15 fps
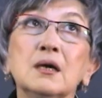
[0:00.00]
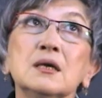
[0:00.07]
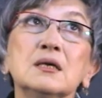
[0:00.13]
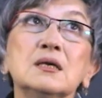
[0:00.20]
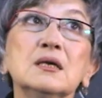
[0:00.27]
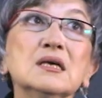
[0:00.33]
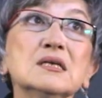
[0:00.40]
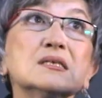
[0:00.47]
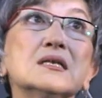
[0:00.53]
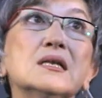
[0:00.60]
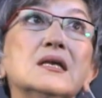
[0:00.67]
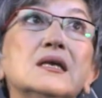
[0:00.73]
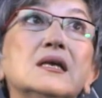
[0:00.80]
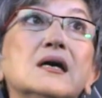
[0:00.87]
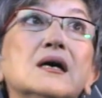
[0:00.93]
If I
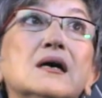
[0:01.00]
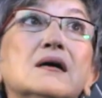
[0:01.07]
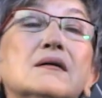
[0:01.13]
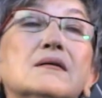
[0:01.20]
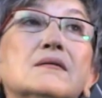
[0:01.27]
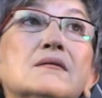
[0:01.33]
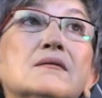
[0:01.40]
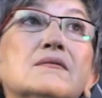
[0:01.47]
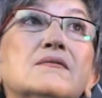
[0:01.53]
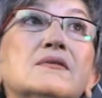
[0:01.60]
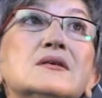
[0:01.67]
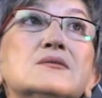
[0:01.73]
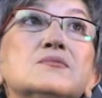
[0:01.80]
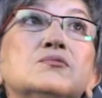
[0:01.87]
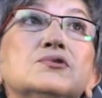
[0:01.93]
take
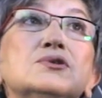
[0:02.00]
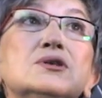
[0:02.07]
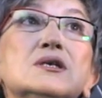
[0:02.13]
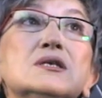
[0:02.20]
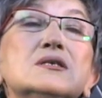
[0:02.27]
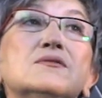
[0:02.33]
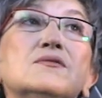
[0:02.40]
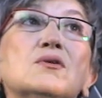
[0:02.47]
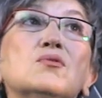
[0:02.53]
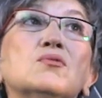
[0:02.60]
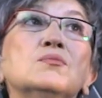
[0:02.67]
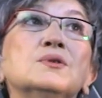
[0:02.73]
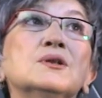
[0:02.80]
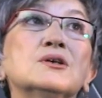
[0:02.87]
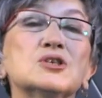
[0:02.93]
the action of
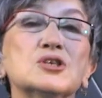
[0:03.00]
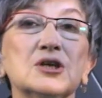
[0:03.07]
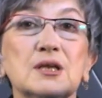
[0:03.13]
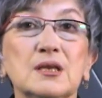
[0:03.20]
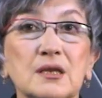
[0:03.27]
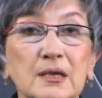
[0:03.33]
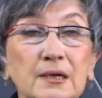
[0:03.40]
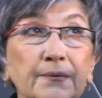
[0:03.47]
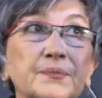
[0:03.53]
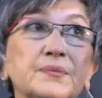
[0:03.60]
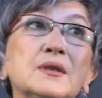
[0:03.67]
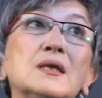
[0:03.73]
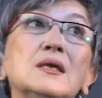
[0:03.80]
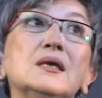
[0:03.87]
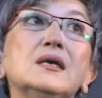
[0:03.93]

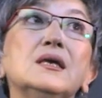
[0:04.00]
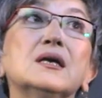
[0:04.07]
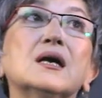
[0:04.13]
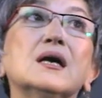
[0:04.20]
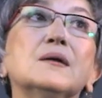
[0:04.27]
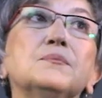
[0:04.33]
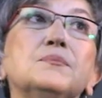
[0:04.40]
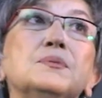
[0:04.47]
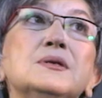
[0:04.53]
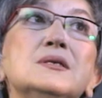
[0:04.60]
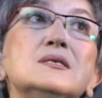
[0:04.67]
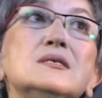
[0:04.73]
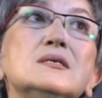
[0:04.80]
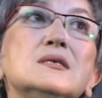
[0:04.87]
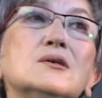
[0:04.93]
multiplication and the
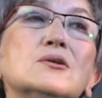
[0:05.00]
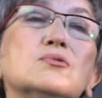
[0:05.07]
compensating